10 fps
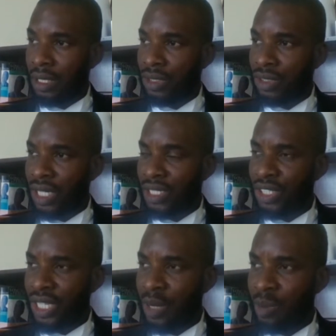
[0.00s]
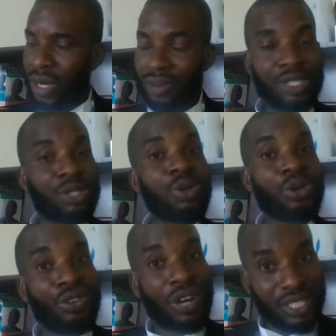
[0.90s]
traditional marriage, to
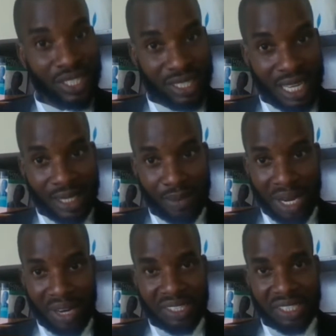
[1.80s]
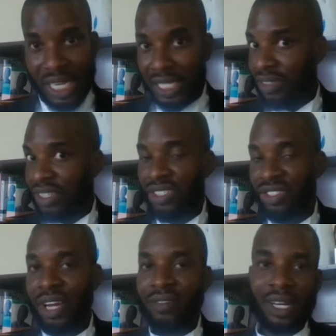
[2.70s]
register the marriage, and the
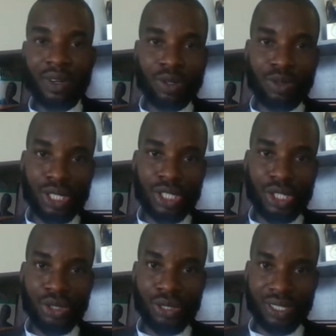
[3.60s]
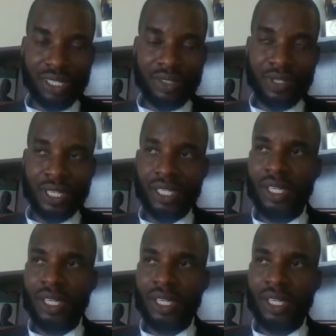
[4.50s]
registrar of that court will issue you a certificate.